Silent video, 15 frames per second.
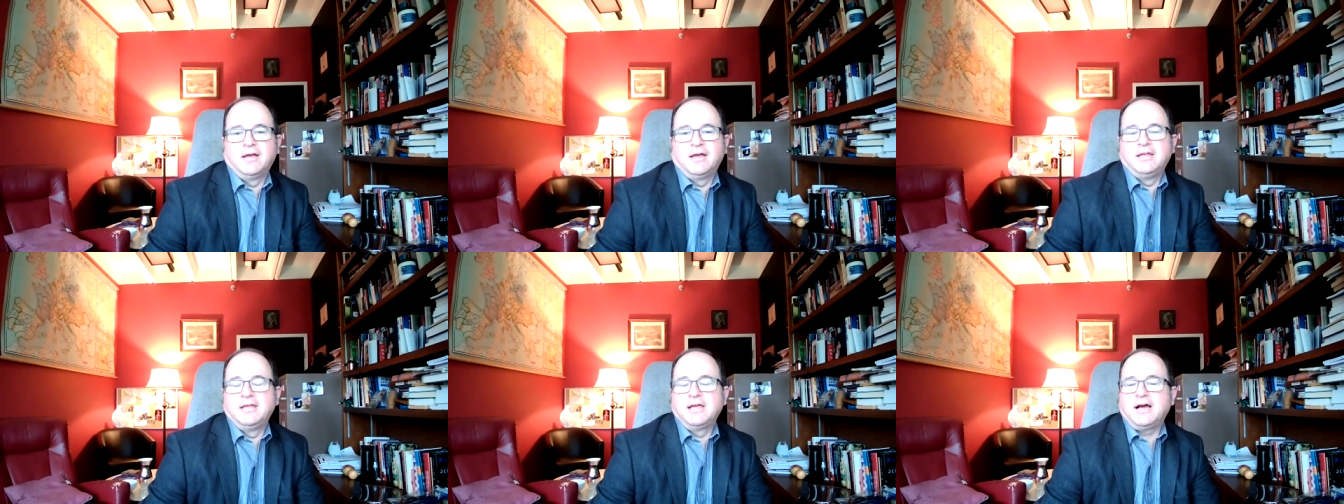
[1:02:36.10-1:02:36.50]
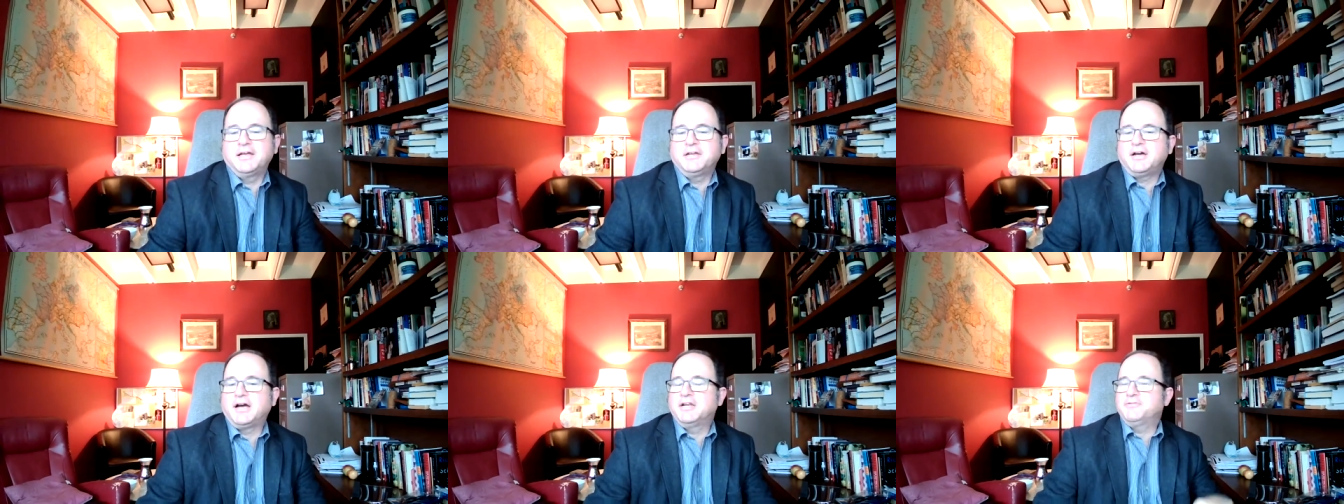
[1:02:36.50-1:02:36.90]

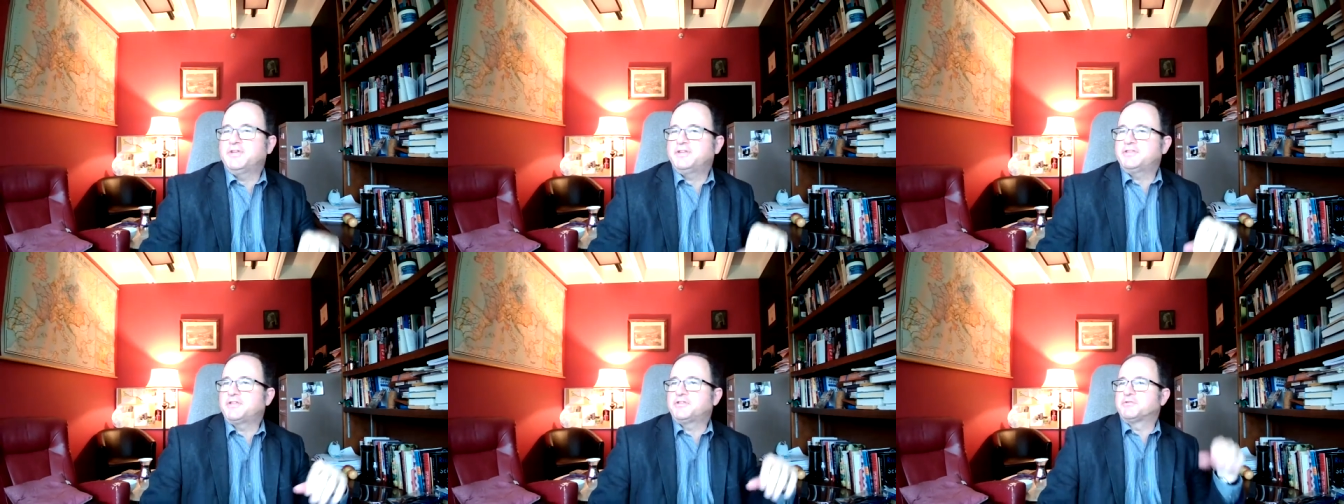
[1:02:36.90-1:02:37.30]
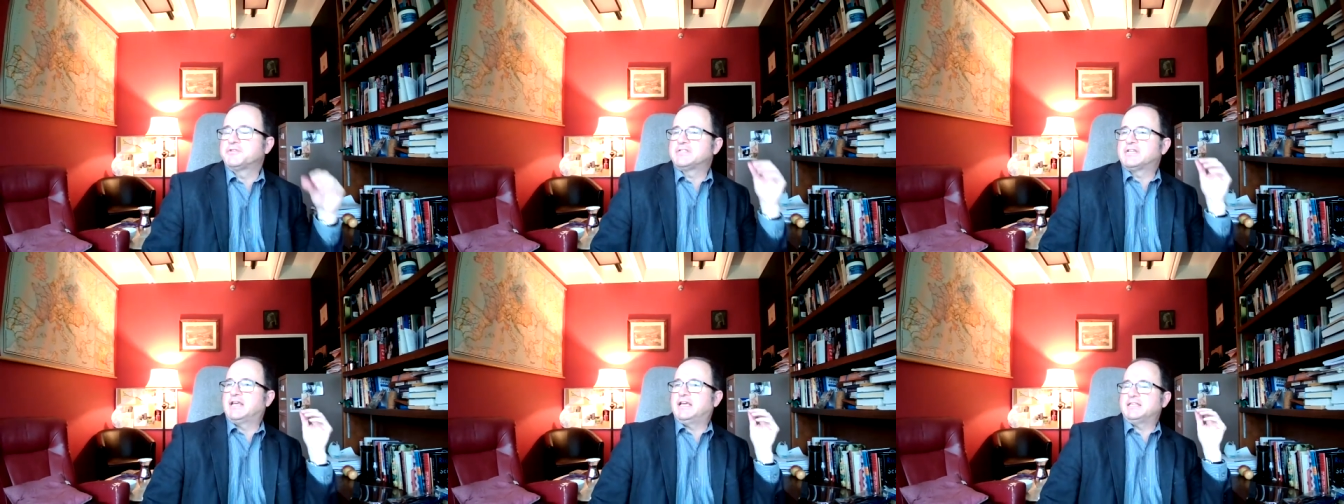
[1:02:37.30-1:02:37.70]
Yeah, I don't think that there is
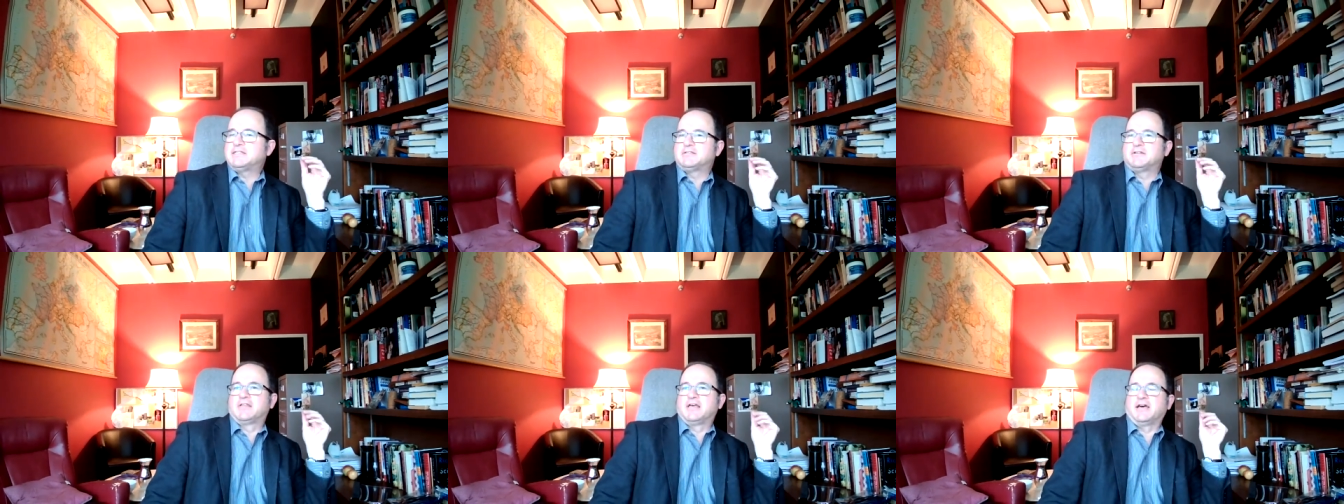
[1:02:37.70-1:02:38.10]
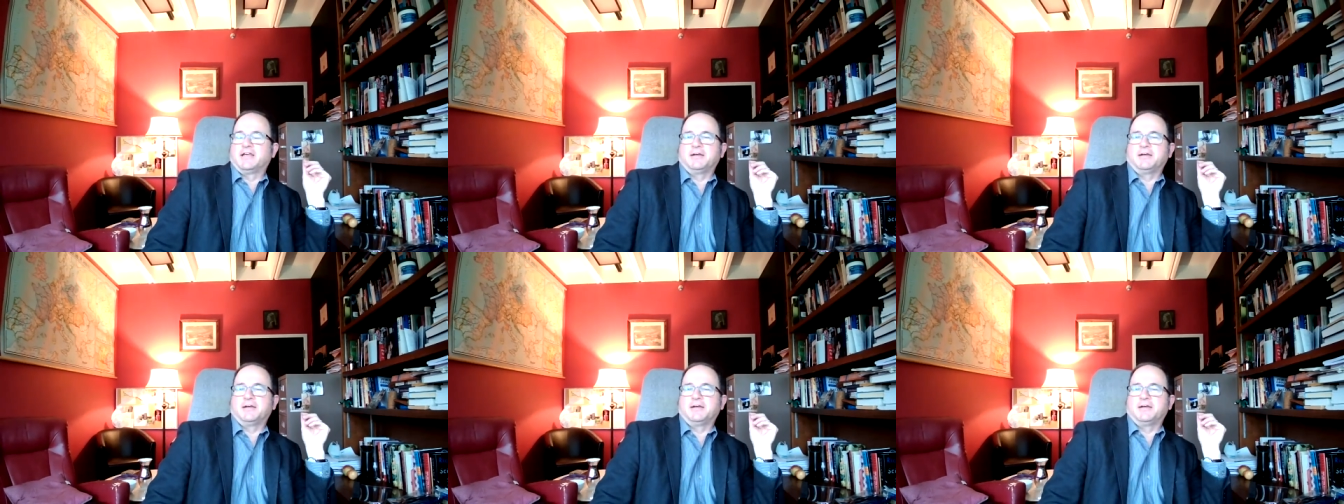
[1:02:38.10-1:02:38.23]
an answer to that.